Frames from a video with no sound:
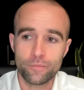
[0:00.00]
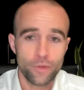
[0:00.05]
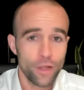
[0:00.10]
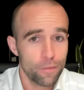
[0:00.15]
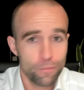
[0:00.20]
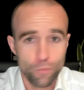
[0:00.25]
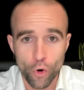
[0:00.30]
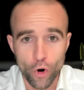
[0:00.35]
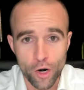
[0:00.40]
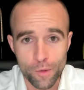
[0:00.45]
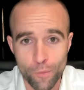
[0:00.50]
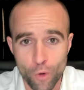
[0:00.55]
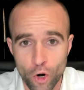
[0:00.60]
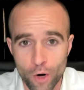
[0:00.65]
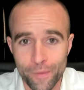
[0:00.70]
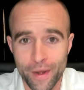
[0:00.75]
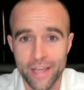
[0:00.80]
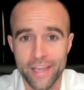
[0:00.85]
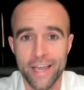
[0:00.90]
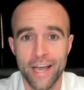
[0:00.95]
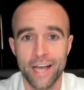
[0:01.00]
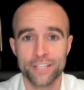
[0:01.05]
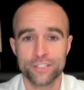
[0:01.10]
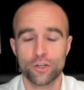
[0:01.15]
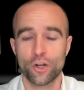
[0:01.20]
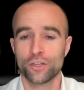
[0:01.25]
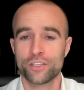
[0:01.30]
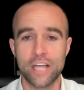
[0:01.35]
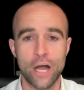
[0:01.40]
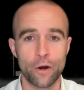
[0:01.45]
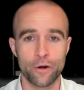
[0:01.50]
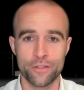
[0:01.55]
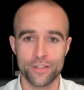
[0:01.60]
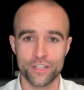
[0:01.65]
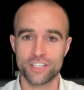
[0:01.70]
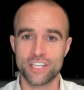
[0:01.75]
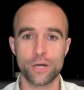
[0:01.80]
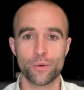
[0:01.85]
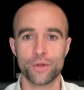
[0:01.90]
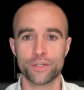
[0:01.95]
more and more of my guests are touting this
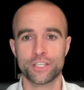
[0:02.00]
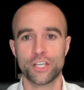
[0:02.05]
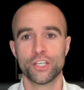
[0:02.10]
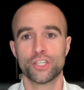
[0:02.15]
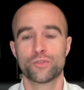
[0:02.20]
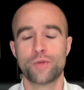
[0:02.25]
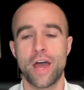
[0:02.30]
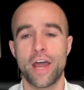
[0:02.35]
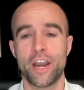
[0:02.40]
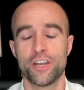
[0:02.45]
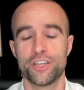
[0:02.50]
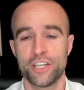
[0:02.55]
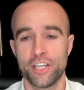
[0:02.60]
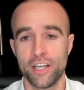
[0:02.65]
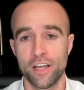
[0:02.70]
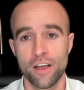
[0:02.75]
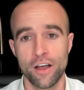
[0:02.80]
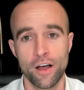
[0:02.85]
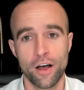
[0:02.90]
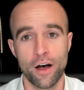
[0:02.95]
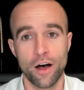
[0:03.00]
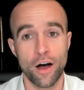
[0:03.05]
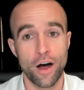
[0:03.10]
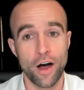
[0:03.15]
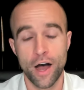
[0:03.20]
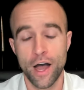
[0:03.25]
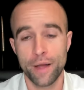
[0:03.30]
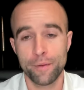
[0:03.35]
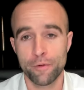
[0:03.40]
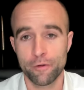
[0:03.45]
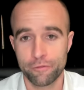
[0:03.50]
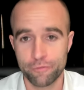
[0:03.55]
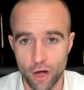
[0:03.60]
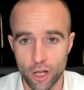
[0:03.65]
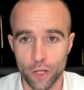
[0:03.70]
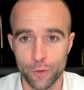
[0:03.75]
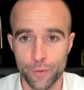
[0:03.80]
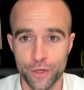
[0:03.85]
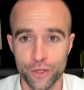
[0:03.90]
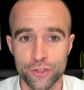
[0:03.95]
de-risking strategy. I'm
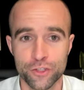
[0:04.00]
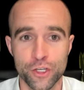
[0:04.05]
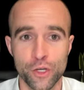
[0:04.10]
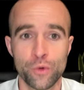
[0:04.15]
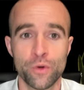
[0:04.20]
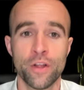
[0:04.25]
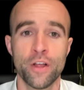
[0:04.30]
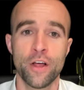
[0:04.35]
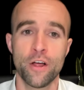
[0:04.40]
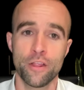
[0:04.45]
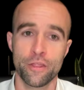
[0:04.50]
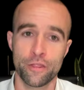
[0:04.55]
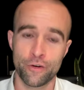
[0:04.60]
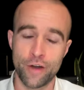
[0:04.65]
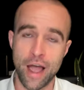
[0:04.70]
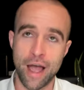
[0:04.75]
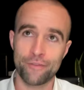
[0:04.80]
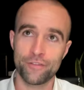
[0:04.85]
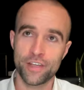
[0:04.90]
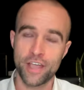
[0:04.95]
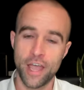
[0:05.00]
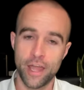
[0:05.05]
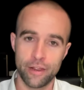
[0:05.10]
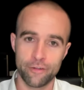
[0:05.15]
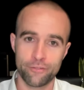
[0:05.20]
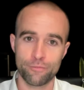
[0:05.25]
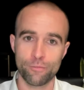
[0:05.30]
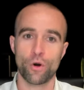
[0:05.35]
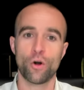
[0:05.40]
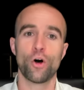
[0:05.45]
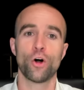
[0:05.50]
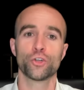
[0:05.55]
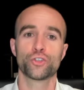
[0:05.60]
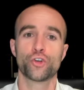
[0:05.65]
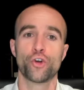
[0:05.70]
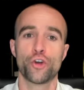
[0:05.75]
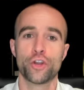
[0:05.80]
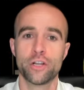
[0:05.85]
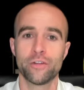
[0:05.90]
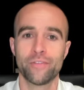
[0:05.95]
following suit. They're advocating for more
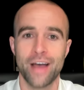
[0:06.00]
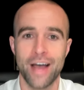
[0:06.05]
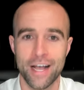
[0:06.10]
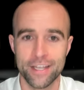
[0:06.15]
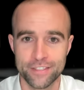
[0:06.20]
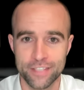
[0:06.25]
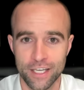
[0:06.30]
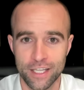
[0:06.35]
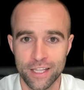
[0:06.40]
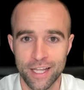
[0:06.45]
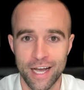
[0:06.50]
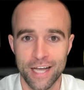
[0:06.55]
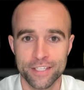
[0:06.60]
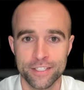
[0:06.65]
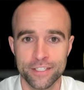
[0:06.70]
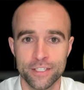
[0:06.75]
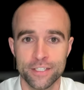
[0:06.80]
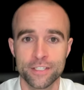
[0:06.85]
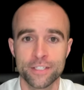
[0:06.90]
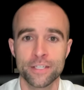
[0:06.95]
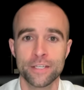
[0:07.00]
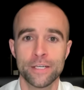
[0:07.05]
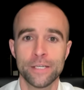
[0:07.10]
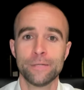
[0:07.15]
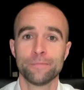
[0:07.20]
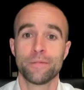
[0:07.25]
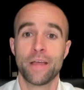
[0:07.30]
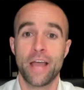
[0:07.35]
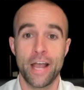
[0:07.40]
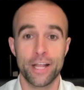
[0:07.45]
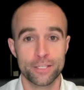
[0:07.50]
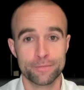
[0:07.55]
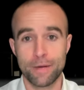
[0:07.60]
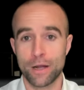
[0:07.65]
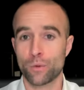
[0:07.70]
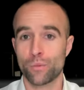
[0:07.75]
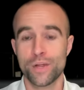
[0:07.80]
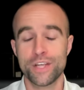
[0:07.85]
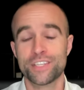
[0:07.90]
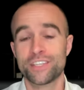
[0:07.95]
alternative asset classes, hence my
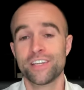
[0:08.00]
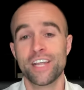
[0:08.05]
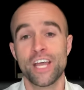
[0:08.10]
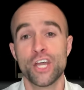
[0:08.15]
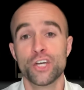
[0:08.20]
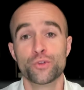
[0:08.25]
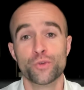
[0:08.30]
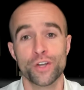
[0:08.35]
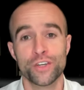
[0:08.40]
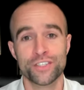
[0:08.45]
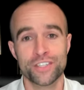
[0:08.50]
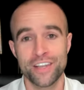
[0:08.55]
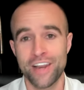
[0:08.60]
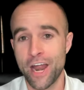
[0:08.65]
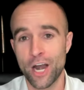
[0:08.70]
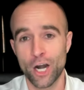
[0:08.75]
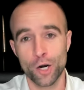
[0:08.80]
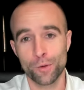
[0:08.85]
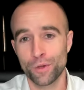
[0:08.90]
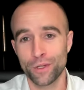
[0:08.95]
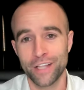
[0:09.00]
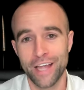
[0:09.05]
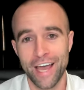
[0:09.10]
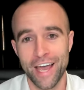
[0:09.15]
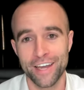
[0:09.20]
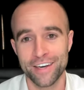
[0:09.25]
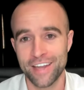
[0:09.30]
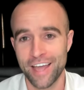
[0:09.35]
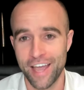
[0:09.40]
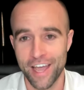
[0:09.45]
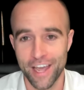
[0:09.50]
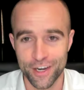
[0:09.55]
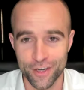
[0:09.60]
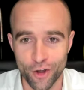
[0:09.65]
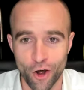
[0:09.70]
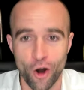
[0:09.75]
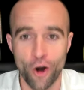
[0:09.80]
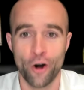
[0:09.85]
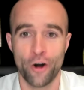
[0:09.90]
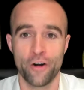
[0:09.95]
recent interest in arable land and
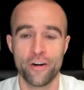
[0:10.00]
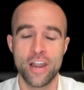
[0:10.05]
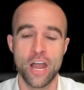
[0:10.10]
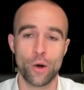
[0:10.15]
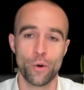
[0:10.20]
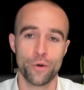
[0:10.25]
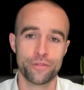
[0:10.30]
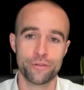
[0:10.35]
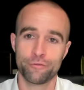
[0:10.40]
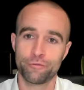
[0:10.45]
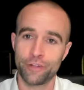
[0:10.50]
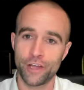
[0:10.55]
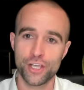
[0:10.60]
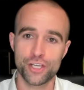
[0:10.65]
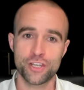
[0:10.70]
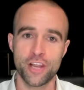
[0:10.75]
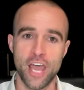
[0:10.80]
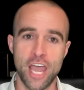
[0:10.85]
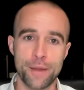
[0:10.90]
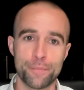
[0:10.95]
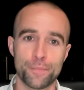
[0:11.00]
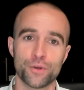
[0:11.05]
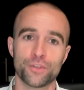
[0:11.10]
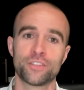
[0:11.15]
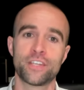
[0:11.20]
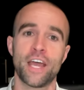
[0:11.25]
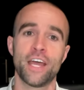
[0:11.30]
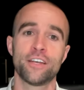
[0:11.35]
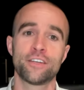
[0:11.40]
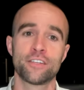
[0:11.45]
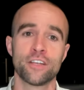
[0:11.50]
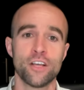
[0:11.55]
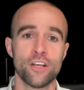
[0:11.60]
art. Now, with inflation at 8%,